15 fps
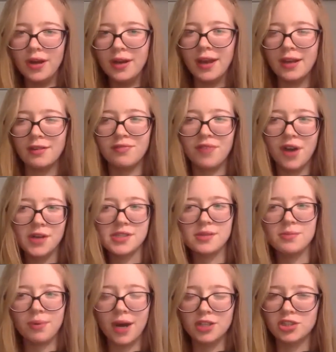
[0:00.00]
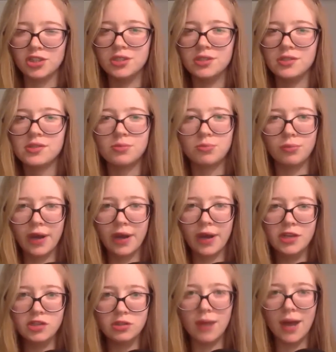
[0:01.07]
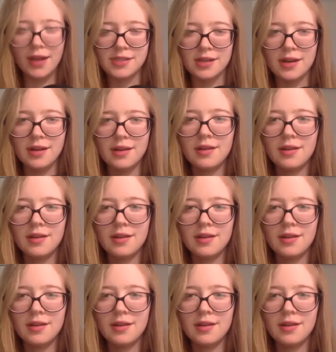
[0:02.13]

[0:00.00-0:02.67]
Like first impressions really do matter.